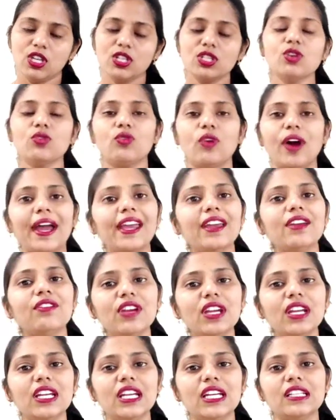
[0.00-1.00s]
So why
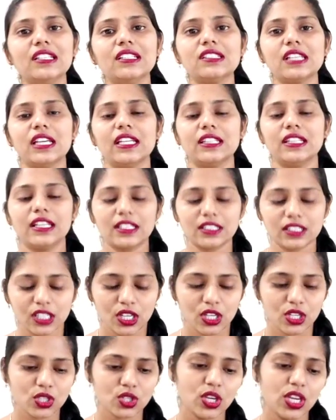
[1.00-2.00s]
we need this ethics?
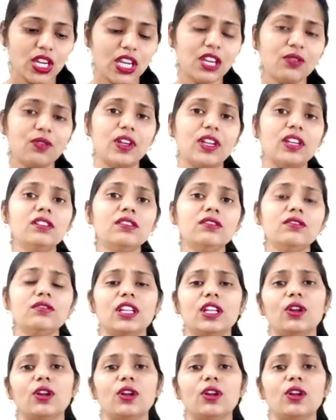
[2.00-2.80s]
So even